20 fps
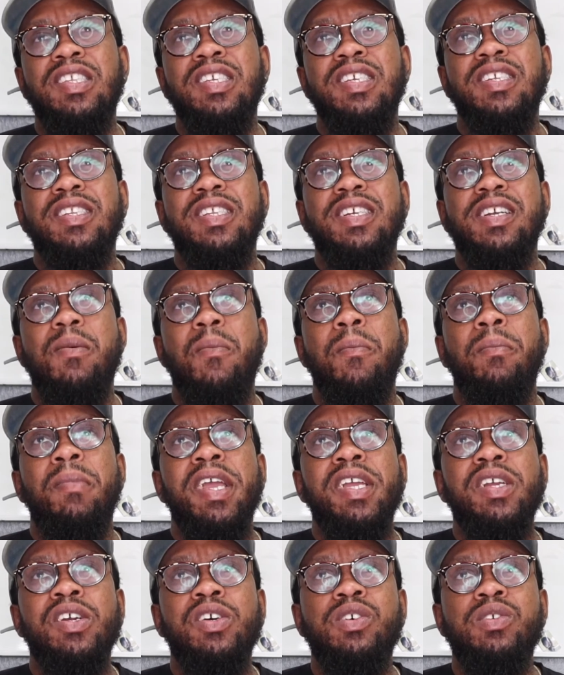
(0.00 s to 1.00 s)
taste like a
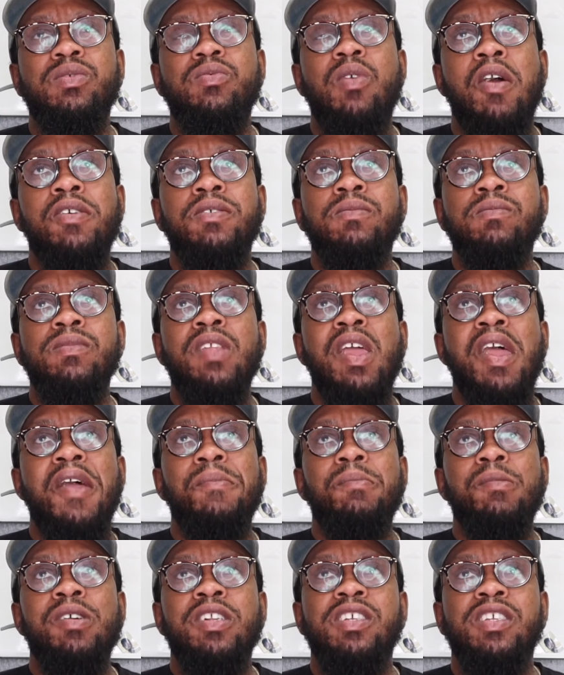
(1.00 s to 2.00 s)
mango,
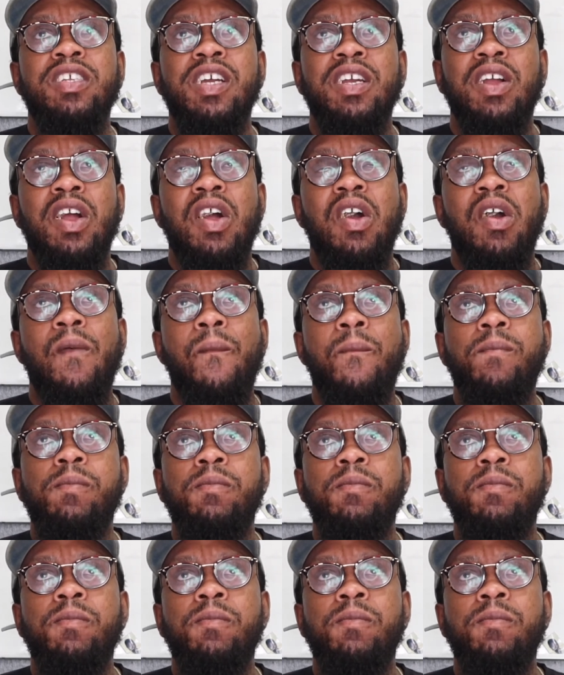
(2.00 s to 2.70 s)
but it's like a